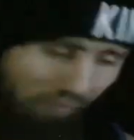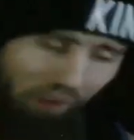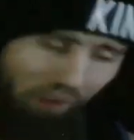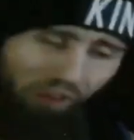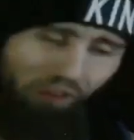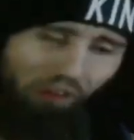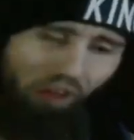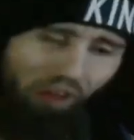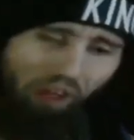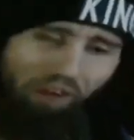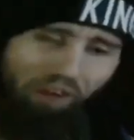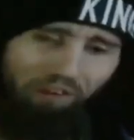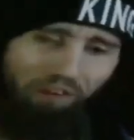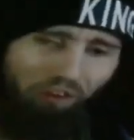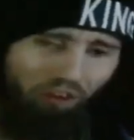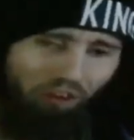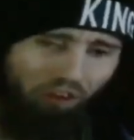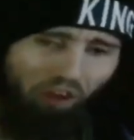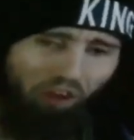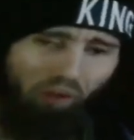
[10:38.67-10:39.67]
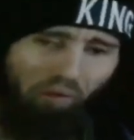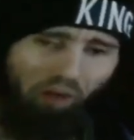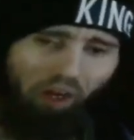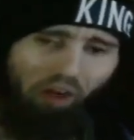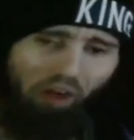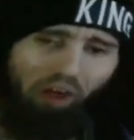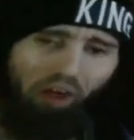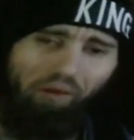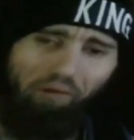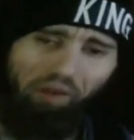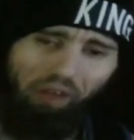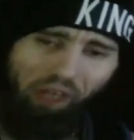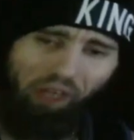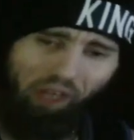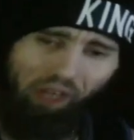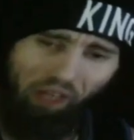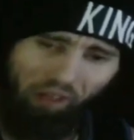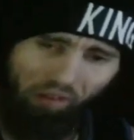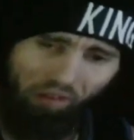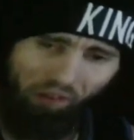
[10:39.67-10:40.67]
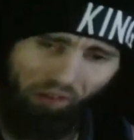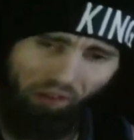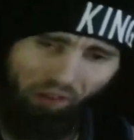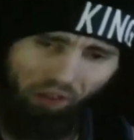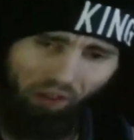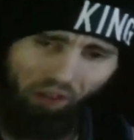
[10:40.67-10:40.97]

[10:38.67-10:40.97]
being said, just know that I love you guys.